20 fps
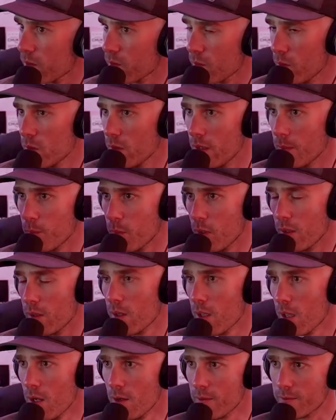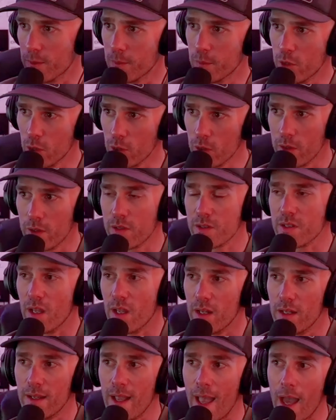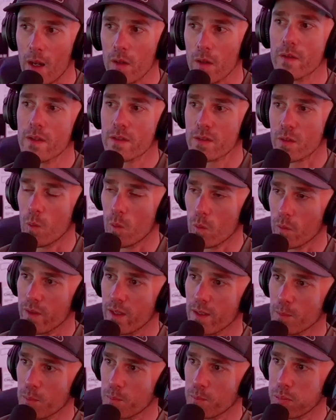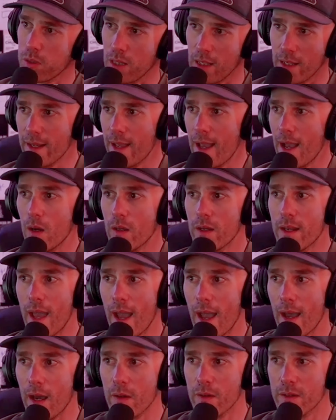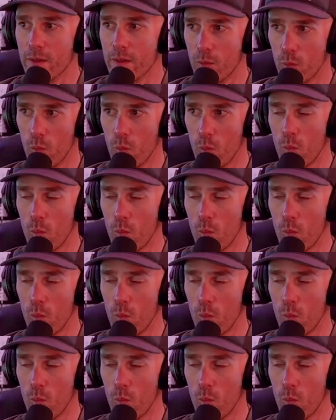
through it. But from your understanding, how did this whole thing play out and how did it,